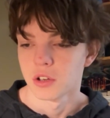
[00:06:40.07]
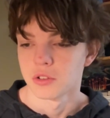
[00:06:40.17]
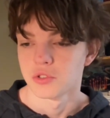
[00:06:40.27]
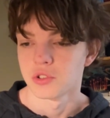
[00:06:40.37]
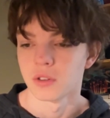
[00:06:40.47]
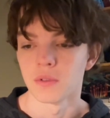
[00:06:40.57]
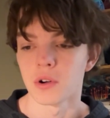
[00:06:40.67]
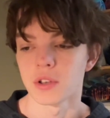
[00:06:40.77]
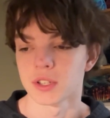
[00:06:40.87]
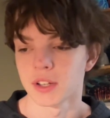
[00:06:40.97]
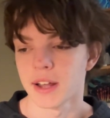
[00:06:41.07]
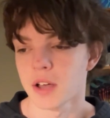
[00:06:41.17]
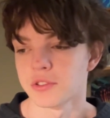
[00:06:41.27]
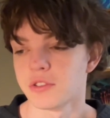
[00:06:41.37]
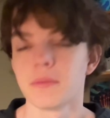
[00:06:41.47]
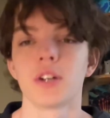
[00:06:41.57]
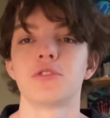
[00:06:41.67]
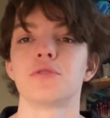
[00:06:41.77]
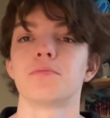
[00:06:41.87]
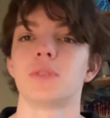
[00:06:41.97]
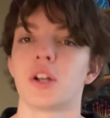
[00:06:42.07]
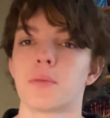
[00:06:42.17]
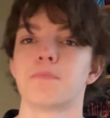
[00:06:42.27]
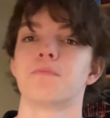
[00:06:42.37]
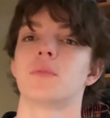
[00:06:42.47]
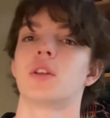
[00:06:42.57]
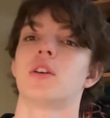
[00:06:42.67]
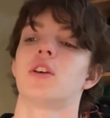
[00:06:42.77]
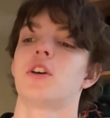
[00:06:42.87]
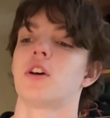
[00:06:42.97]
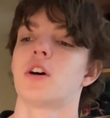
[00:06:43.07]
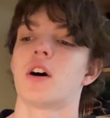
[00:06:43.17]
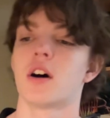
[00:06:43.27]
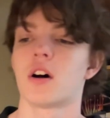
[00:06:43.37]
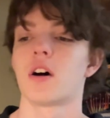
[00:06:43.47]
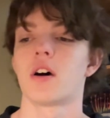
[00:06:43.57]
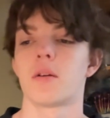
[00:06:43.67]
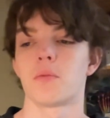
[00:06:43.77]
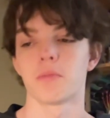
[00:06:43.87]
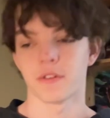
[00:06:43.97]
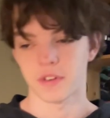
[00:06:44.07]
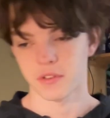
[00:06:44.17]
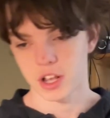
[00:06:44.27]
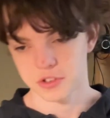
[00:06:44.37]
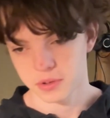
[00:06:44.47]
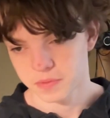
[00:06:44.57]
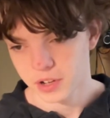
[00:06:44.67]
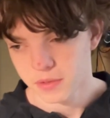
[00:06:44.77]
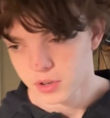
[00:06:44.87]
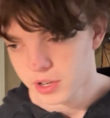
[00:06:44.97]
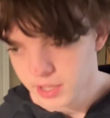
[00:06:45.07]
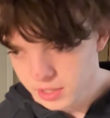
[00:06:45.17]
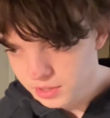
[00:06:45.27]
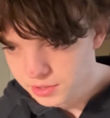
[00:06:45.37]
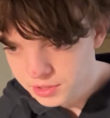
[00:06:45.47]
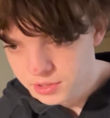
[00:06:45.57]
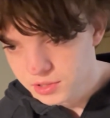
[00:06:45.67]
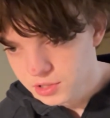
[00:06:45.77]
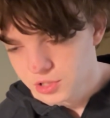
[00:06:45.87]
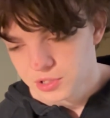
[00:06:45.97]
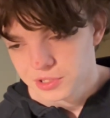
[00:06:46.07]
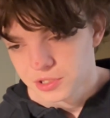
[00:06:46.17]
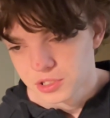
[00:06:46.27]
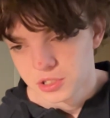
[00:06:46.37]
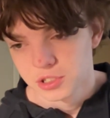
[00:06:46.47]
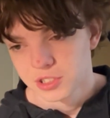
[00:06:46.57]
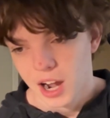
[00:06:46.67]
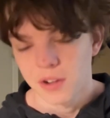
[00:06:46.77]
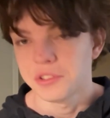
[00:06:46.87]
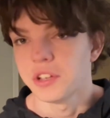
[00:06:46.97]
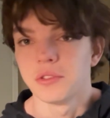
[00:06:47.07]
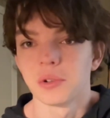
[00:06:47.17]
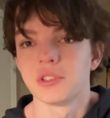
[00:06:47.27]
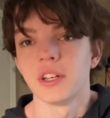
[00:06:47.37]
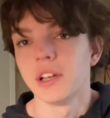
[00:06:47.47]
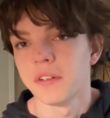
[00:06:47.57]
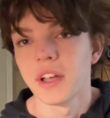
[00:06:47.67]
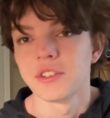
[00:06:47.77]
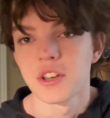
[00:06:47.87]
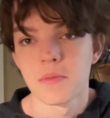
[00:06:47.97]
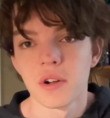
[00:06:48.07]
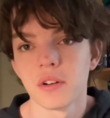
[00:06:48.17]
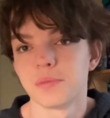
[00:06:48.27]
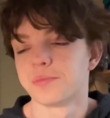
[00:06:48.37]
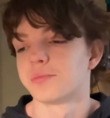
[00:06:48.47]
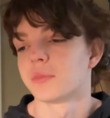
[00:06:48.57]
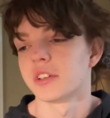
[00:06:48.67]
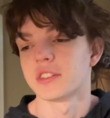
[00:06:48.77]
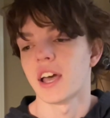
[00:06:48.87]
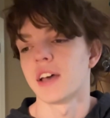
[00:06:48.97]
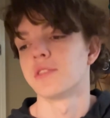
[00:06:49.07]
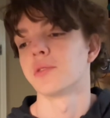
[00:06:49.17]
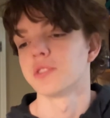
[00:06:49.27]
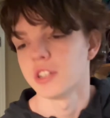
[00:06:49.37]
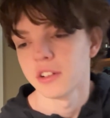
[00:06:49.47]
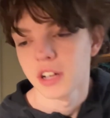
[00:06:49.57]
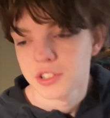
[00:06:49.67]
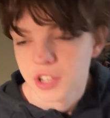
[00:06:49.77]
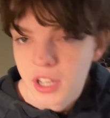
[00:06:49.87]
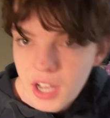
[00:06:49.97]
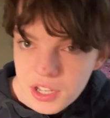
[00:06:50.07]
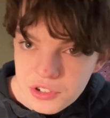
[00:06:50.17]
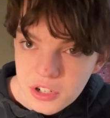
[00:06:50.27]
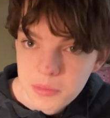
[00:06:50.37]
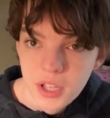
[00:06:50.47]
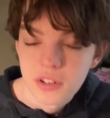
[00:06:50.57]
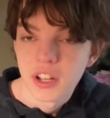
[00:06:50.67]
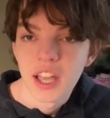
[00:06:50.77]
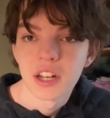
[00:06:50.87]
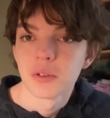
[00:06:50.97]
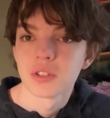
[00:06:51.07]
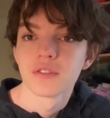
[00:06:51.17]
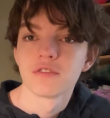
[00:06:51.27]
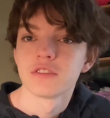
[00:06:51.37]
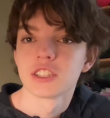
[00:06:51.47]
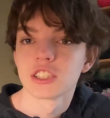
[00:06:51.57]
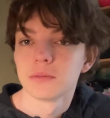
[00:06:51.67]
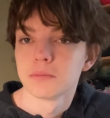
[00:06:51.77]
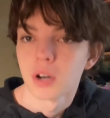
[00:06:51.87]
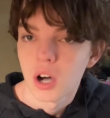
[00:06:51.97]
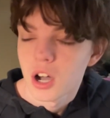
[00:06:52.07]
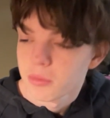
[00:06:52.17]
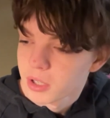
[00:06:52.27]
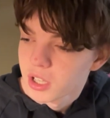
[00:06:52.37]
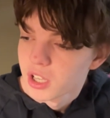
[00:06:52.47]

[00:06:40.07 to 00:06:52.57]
Just don't focus on the downs too much, you know. My favorite ice cream flavor is, I would say dulce de leche, bro. Because I had dulce de leche ice cream the other day and it was fucking bomb.